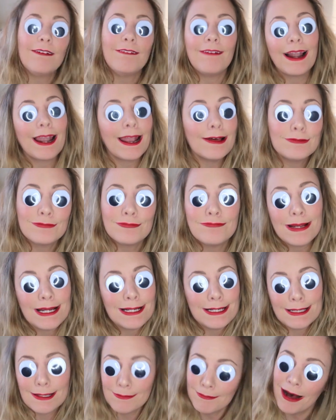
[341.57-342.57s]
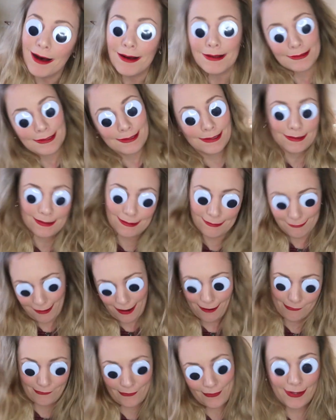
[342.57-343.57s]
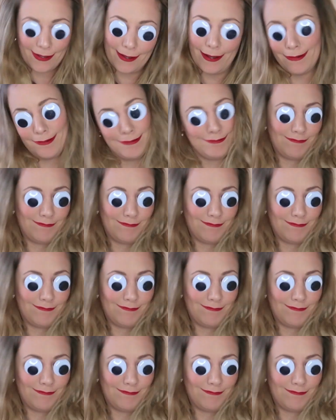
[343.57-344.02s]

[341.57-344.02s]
Oh, I love me some arts and crafts.